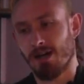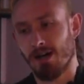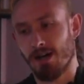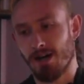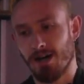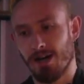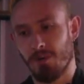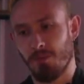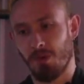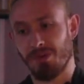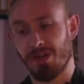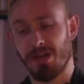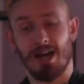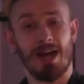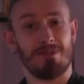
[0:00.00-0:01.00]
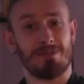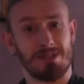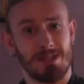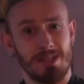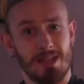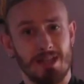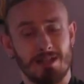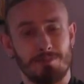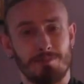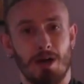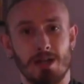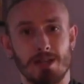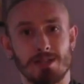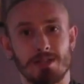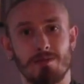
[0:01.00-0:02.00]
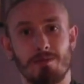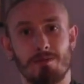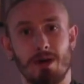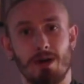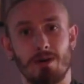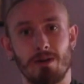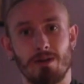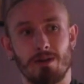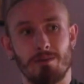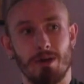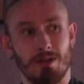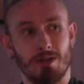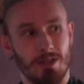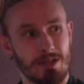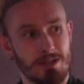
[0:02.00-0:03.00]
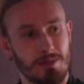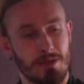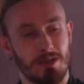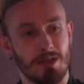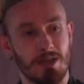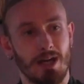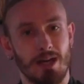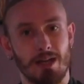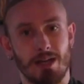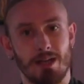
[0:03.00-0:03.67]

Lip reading: And one thing I have to say that's positive about Elizabeth and I,